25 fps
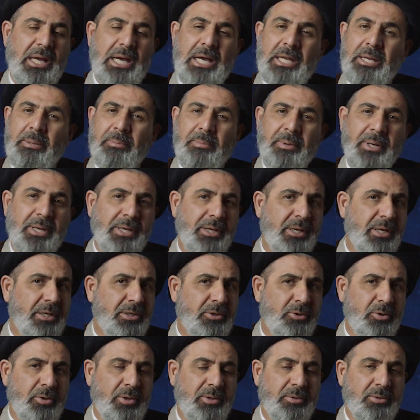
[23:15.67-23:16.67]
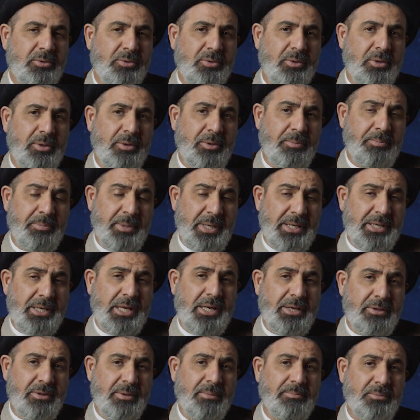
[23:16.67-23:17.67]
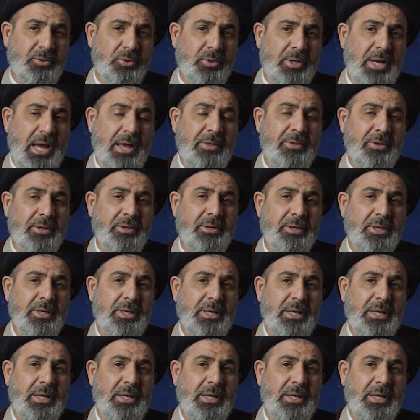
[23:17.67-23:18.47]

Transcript: and bringing them together,